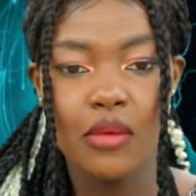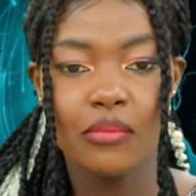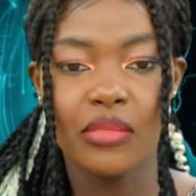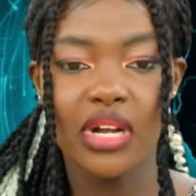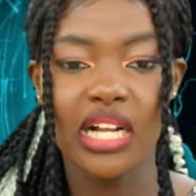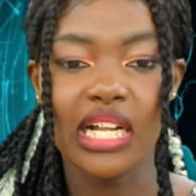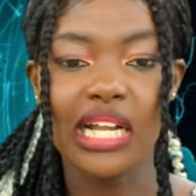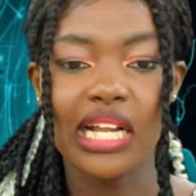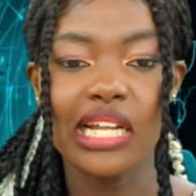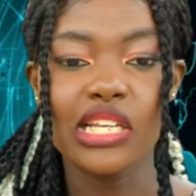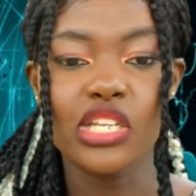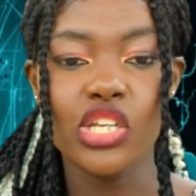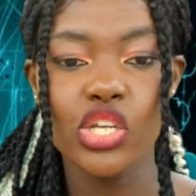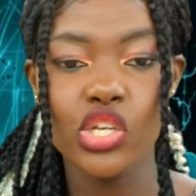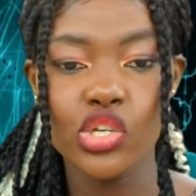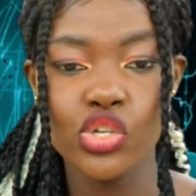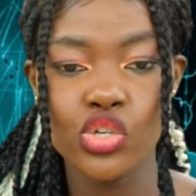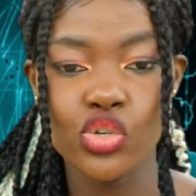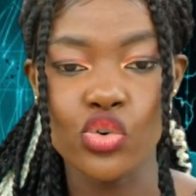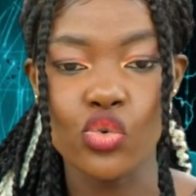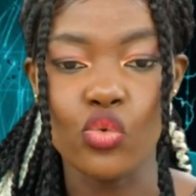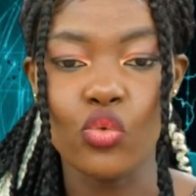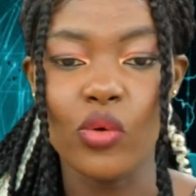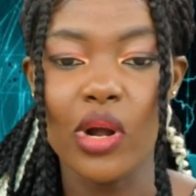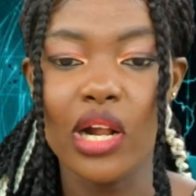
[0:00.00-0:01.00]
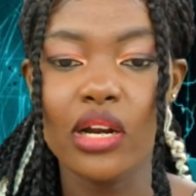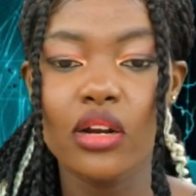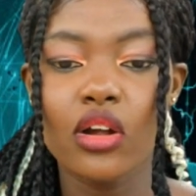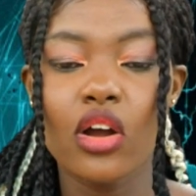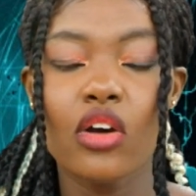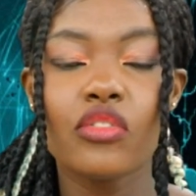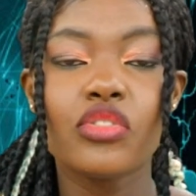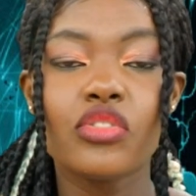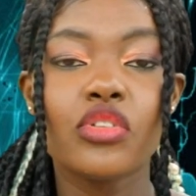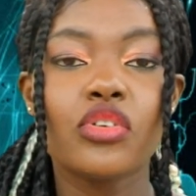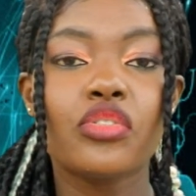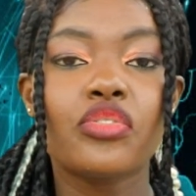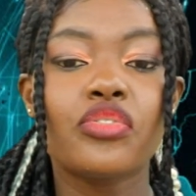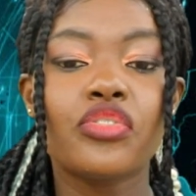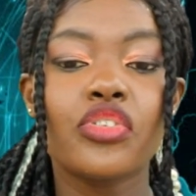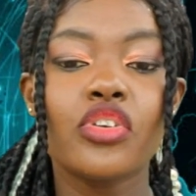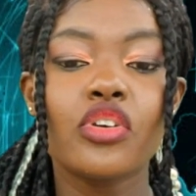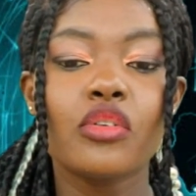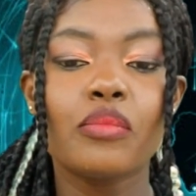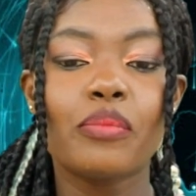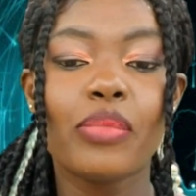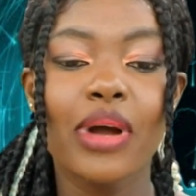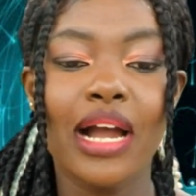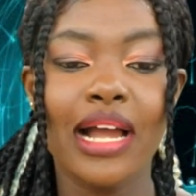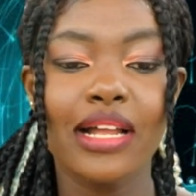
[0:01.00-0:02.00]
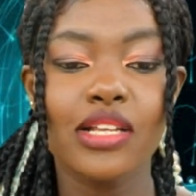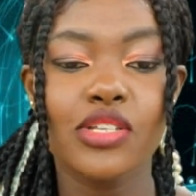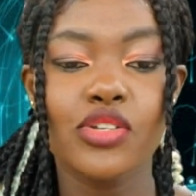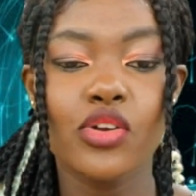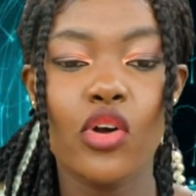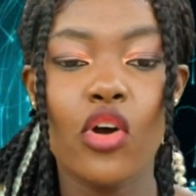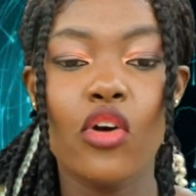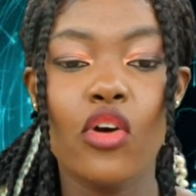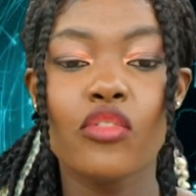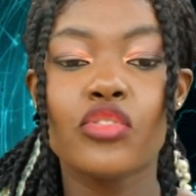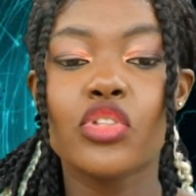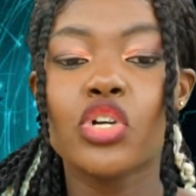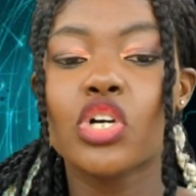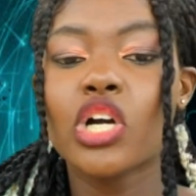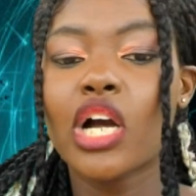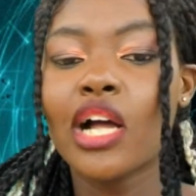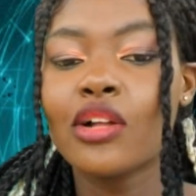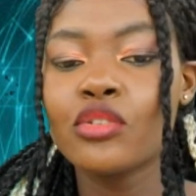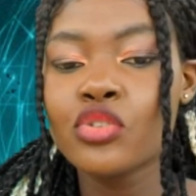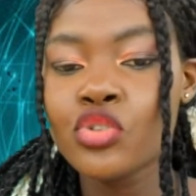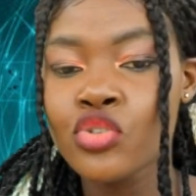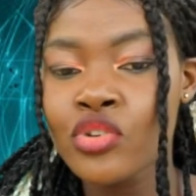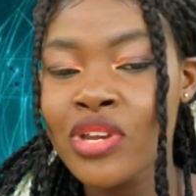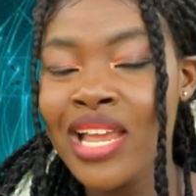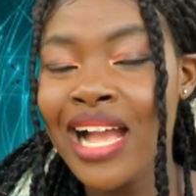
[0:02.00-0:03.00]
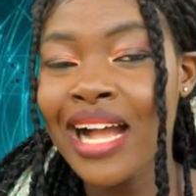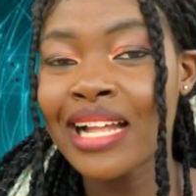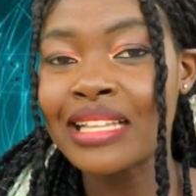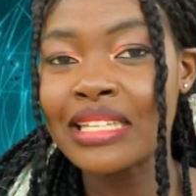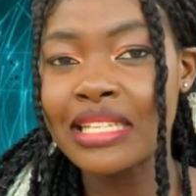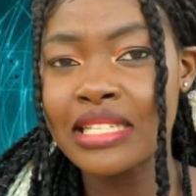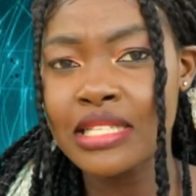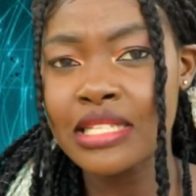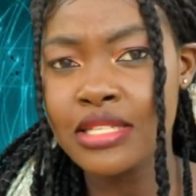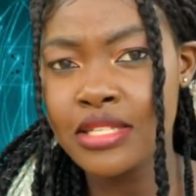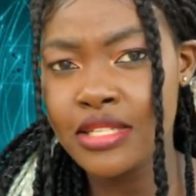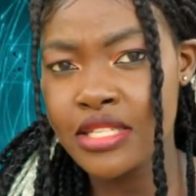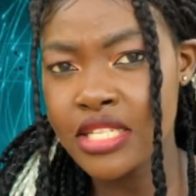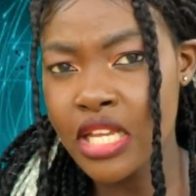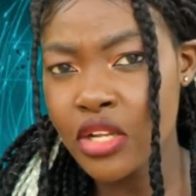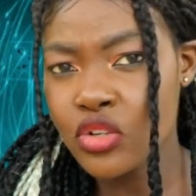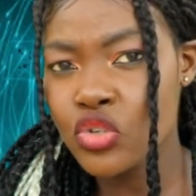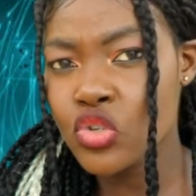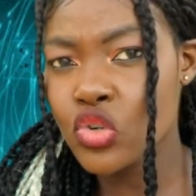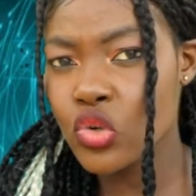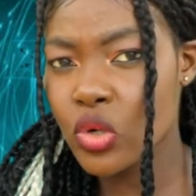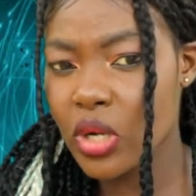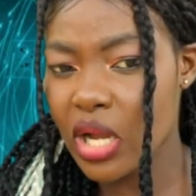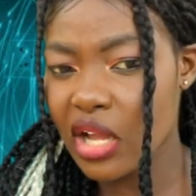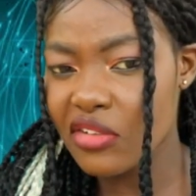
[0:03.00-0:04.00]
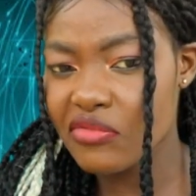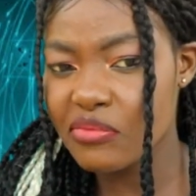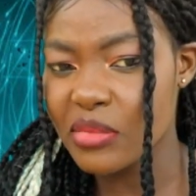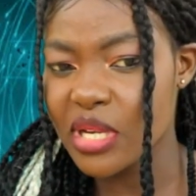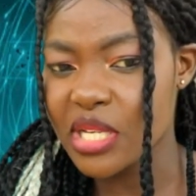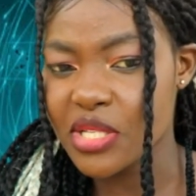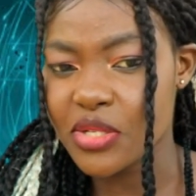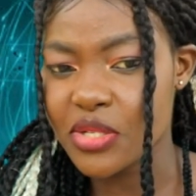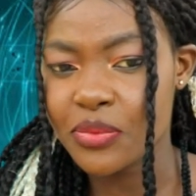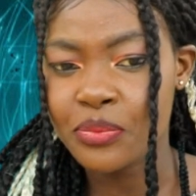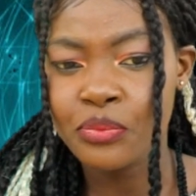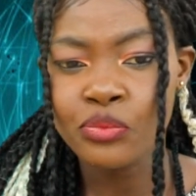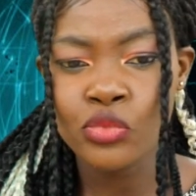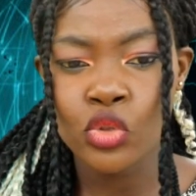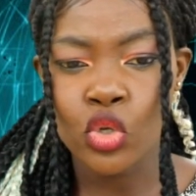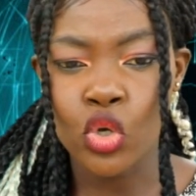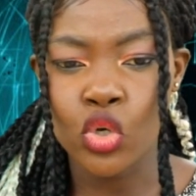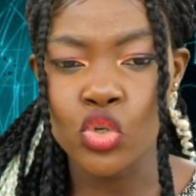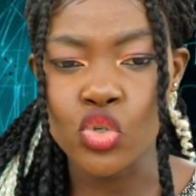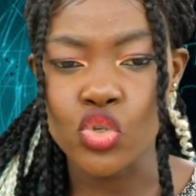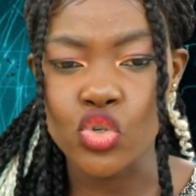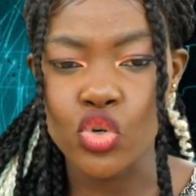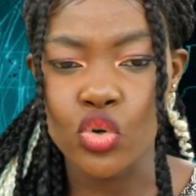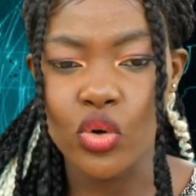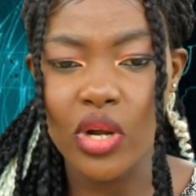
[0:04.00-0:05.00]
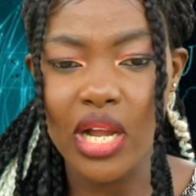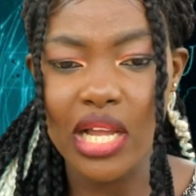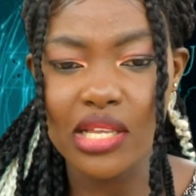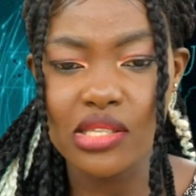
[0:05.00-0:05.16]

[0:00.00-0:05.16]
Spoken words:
Mogadishu, one of the few parts of the country under the central government control,